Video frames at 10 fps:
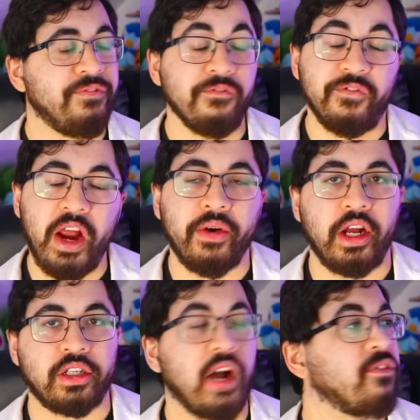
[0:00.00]
Very
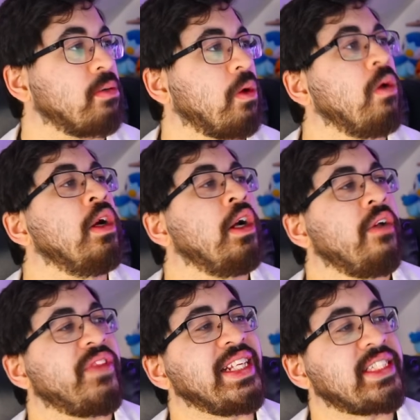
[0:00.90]
uncomfortable.
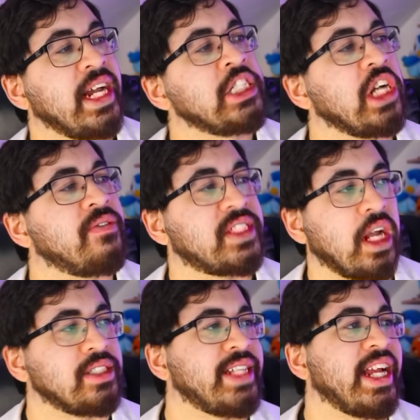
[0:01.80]
The stench of
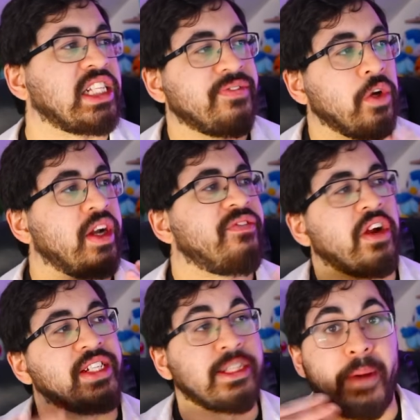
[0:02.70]
Skuntank's fluid
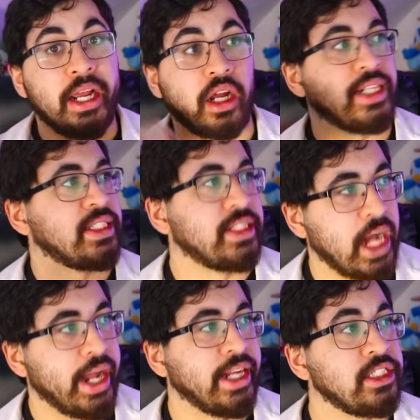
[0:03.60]
varies depending on its
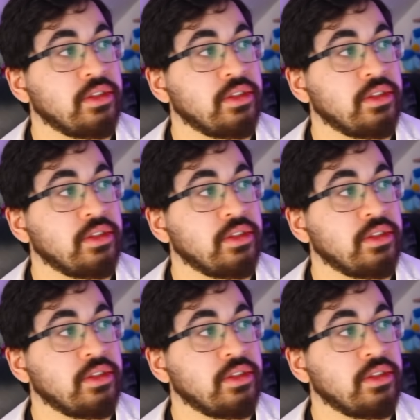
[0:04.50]
diet.